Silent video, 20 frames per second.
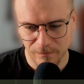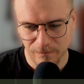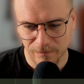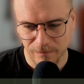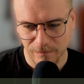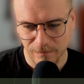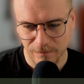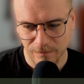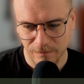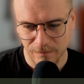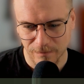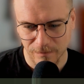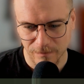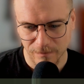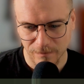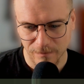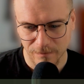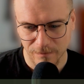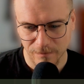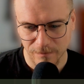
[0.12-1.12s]

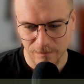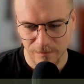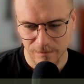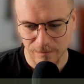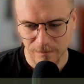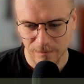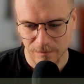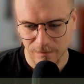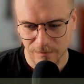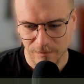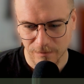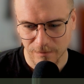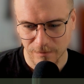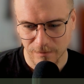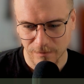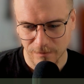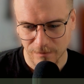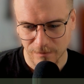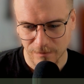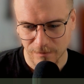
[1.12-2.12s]

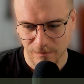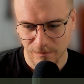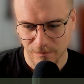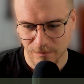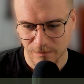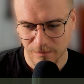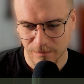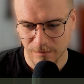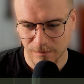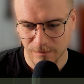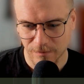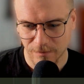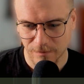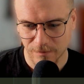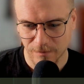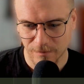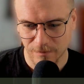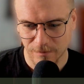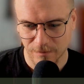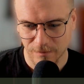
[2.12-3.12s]

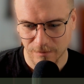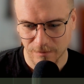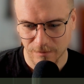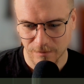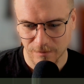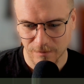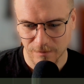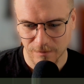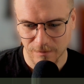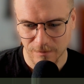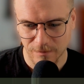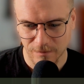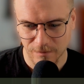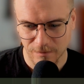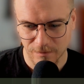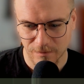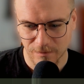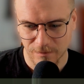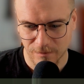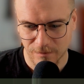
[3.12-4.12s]

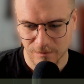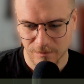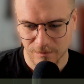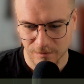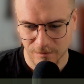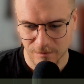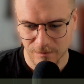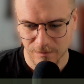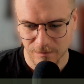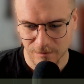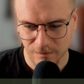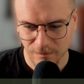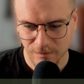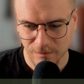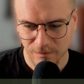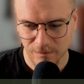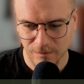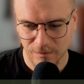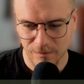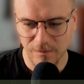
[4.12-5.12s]

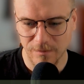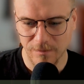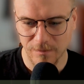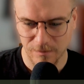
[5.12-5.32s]
(not speaking)